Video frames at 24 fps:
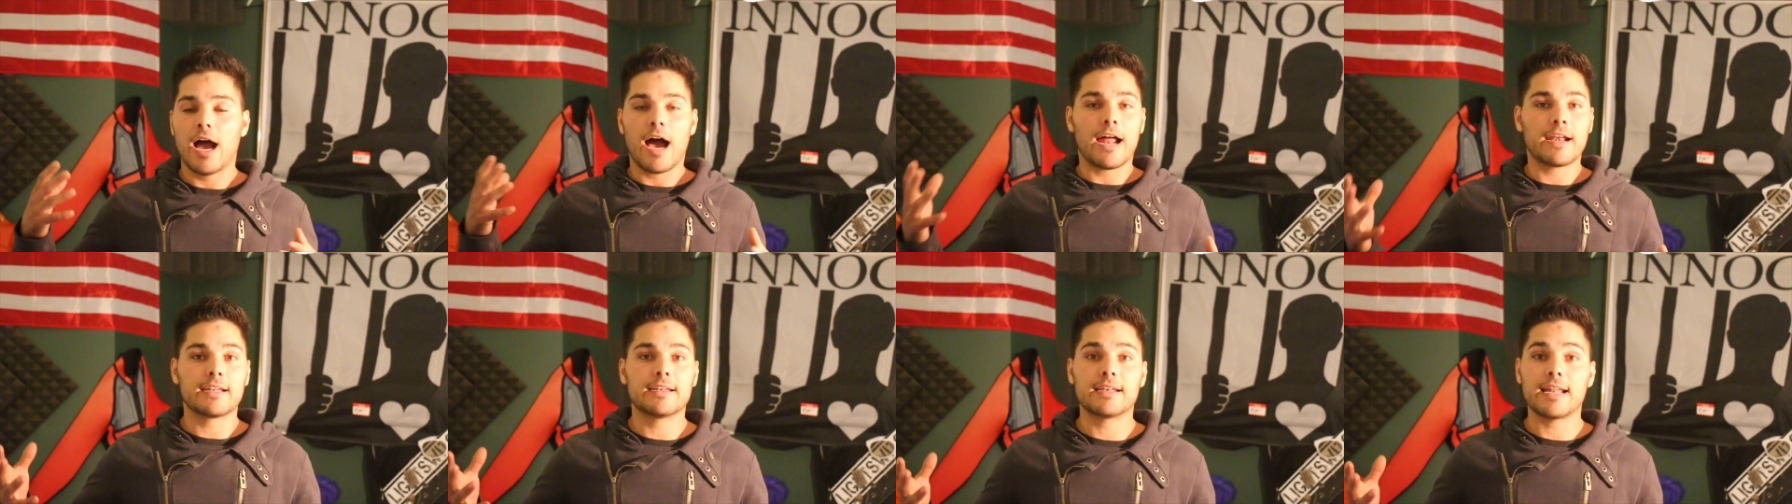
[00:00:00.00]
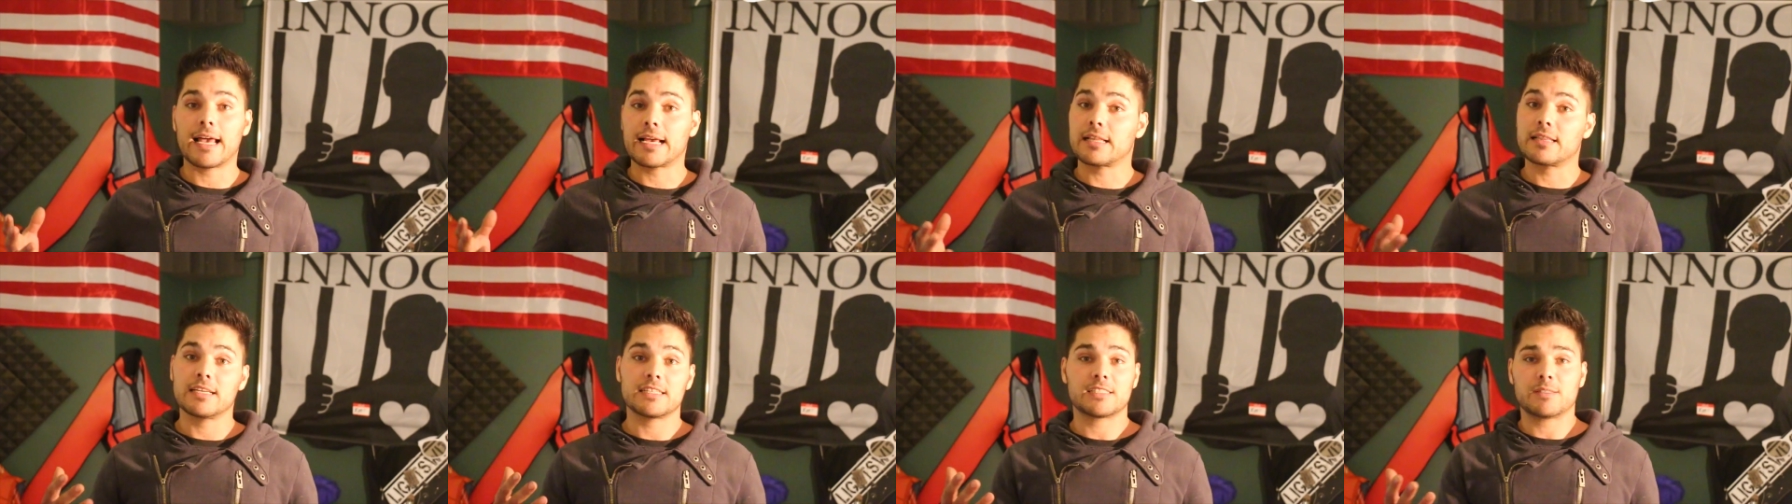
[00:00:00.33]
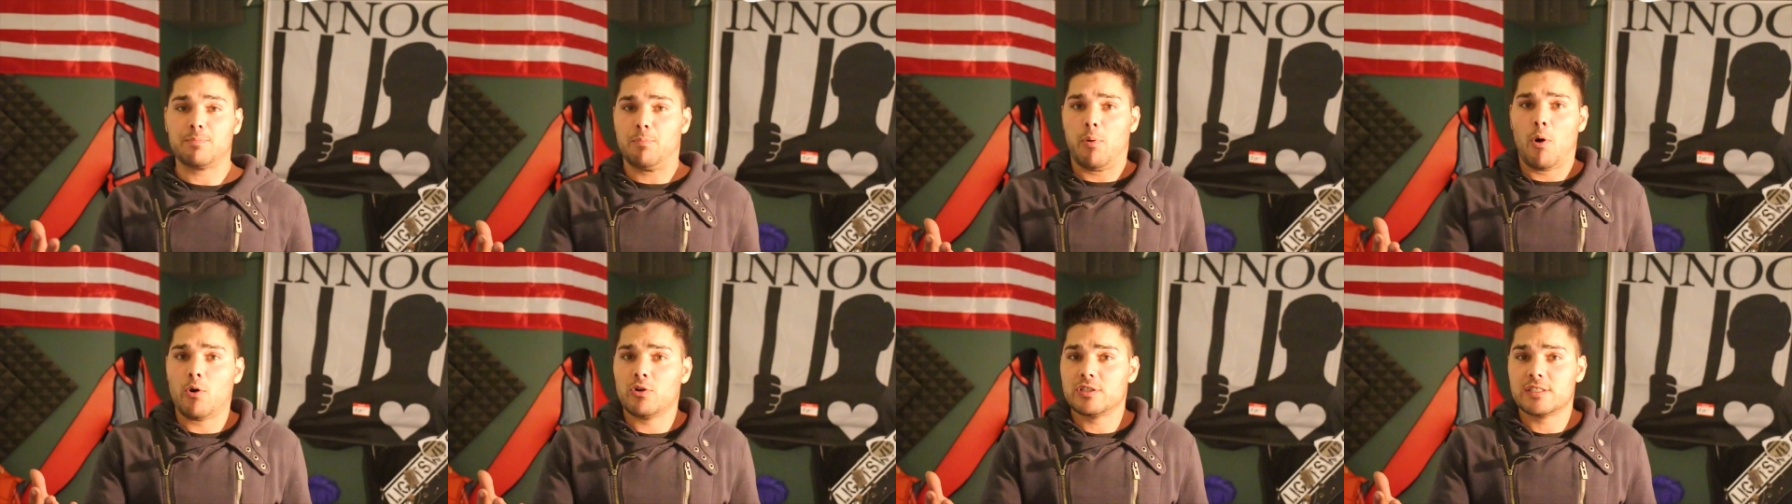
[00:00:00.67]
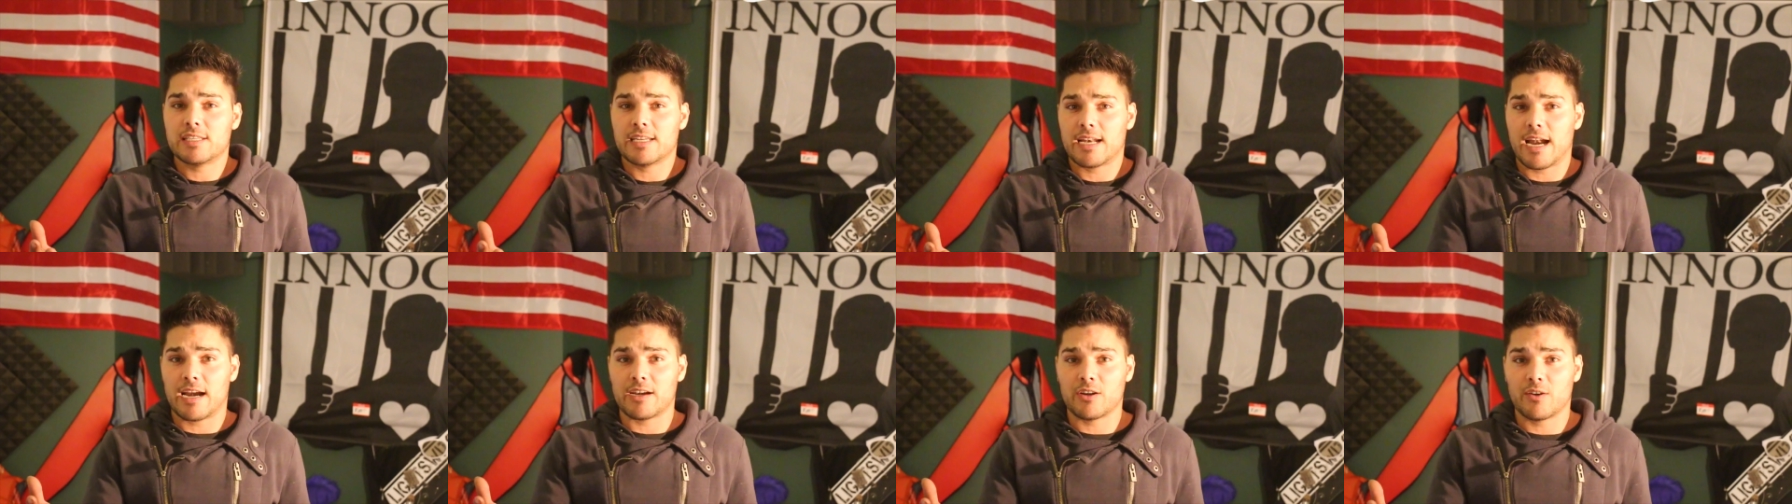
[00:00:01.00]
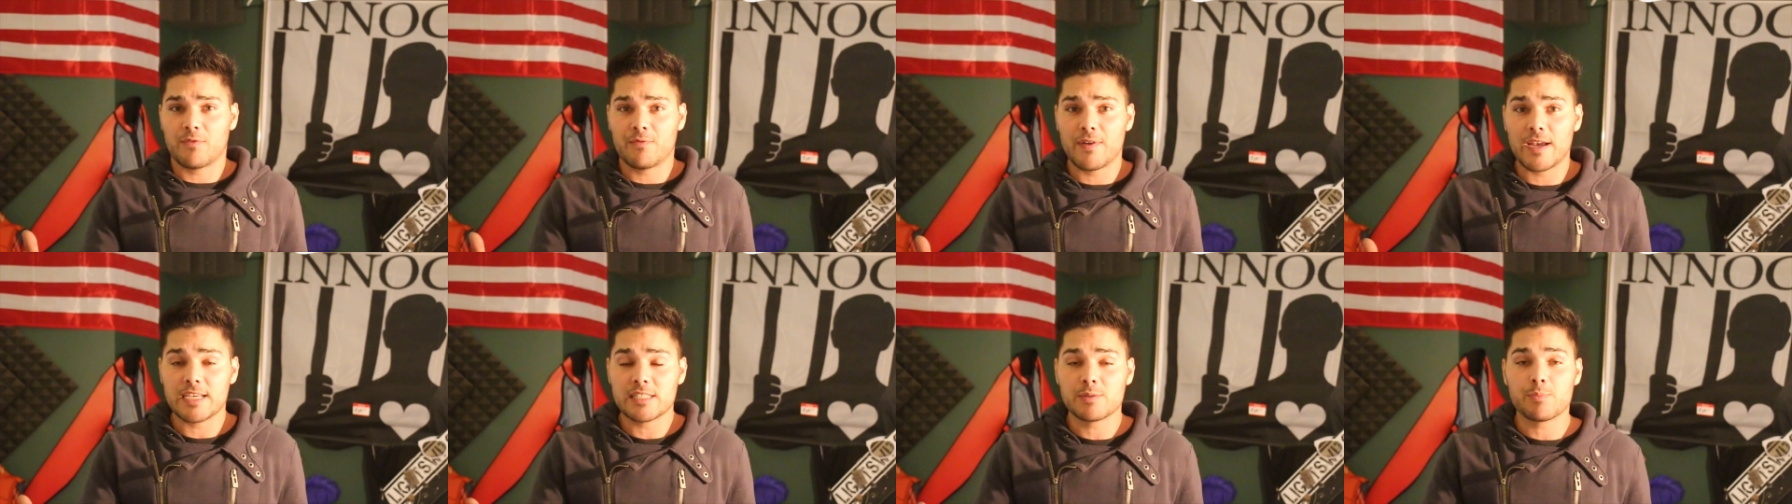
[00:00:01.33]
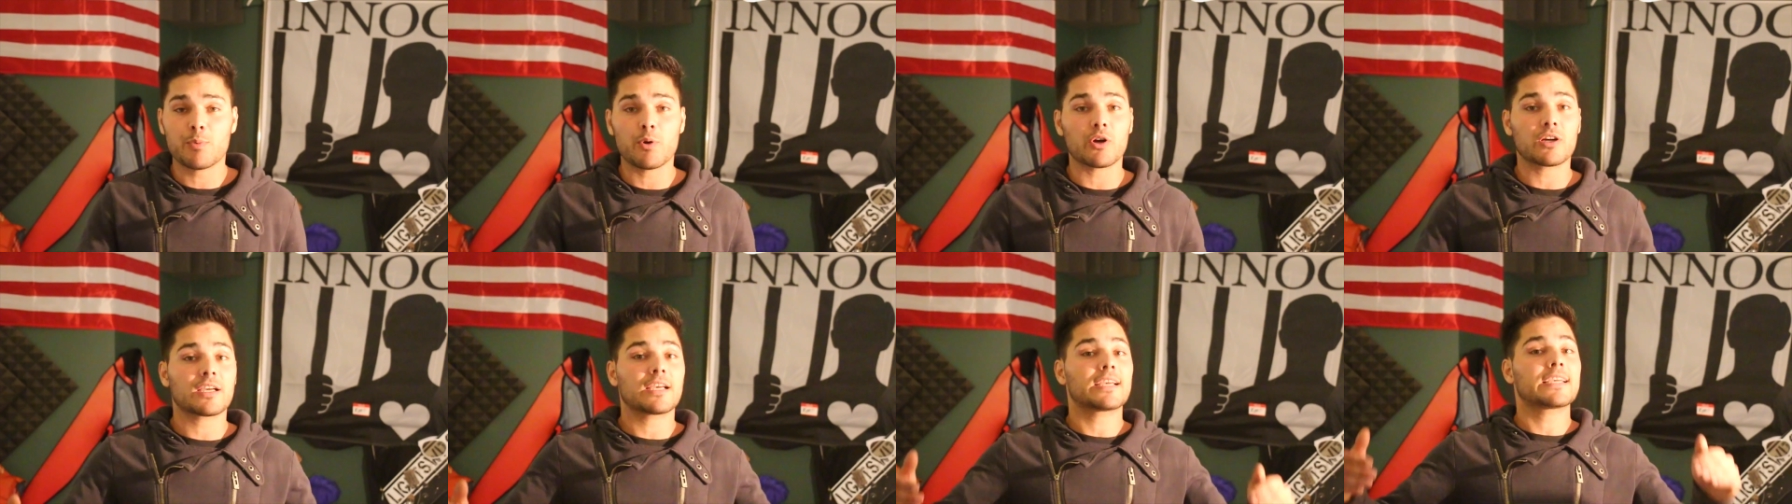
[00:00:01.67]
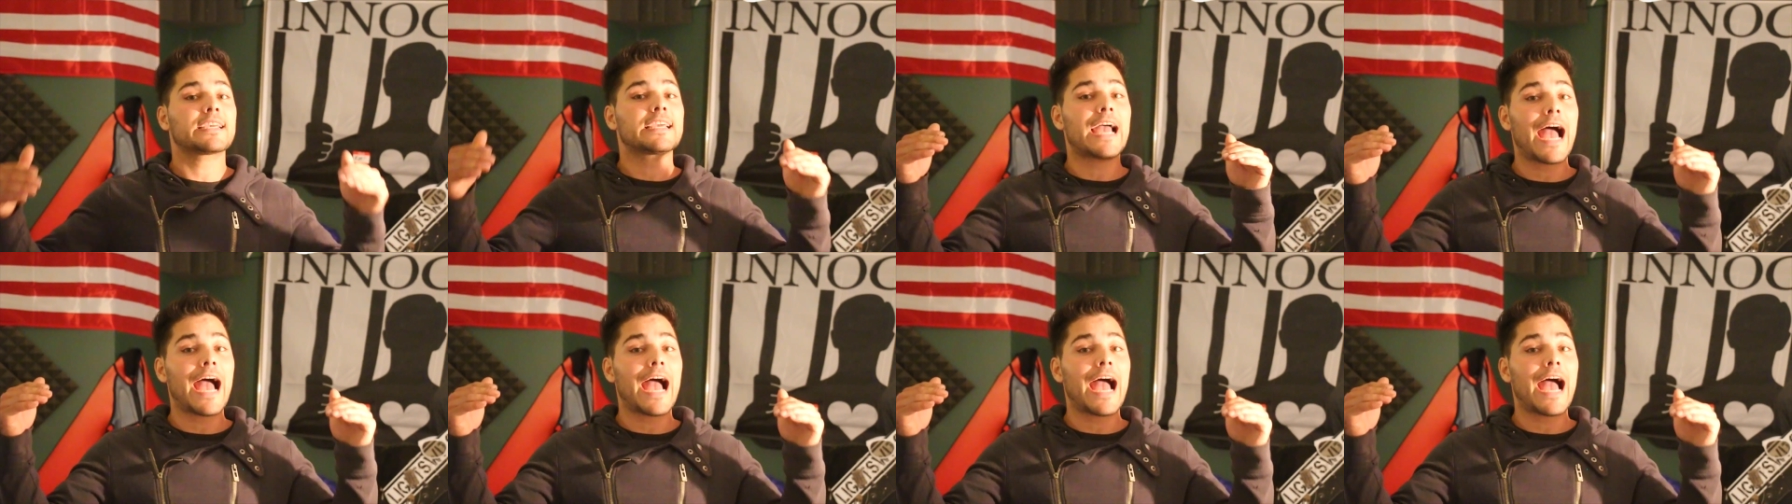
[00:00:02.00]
on a necklace, post it on your Facebook,